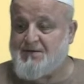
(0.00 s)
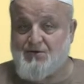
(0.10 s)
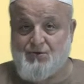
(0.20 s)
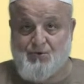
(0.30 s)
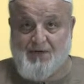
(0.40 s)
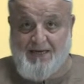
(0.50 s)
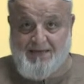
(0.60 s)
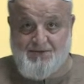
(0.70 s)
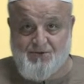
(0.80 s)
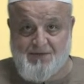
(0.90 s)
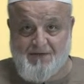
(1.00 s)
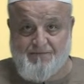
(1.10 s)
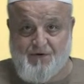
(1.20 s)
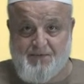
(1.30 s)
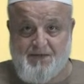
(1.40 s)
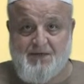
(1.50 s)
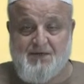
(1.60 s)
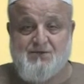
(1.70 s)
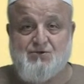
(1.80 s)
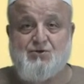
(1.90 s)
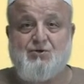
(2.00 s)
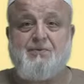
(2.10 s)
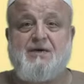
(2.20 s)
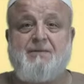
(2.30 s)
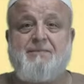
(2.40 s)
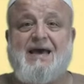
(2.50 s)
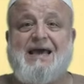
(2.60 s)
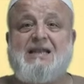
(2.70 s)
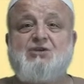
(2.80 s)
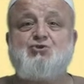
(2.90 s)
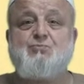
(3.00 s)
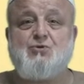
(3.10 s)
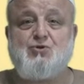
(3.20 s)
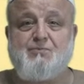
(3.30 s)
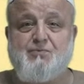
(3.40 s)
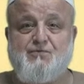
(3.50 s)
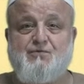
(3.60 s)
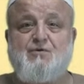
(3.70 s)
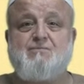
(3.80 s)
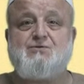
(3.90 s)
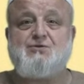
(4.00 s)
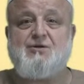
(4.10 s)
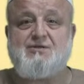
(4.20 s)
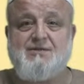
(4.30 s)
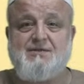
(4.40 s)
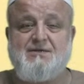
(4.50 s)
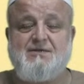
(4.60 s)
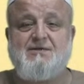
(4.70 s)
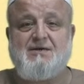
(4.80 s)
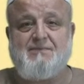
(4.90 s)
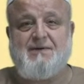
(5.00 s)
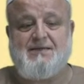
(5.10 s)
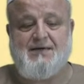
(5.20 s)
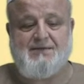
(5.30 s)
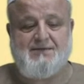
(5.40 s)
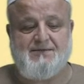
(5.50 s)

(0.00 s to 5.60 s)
You cleanse yourself from it, so you become eligible to perform certain ibadat.